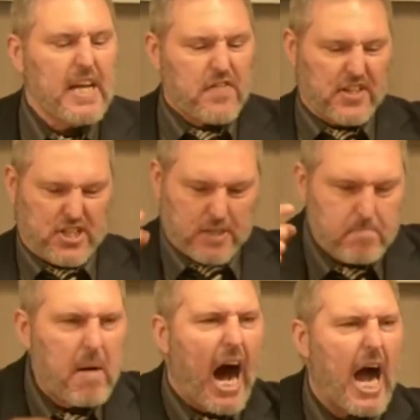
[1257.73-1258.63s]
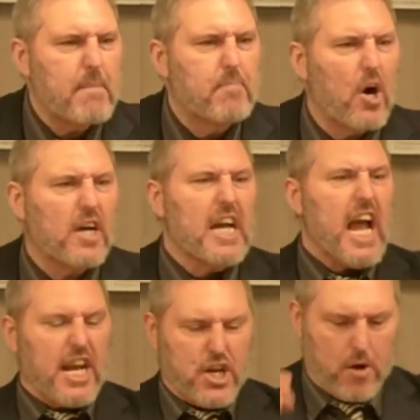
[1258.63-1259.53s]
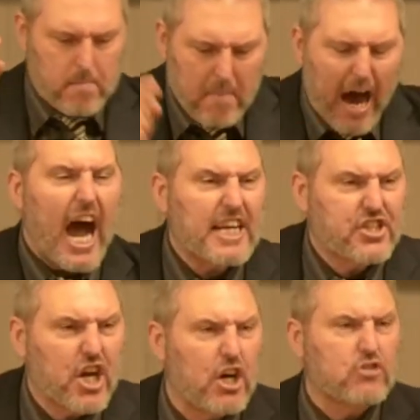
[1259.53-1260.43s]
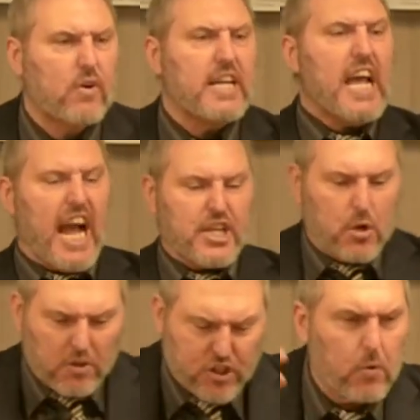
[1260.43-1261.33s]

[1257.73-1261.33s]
This is my book, and you're my children, and you will do what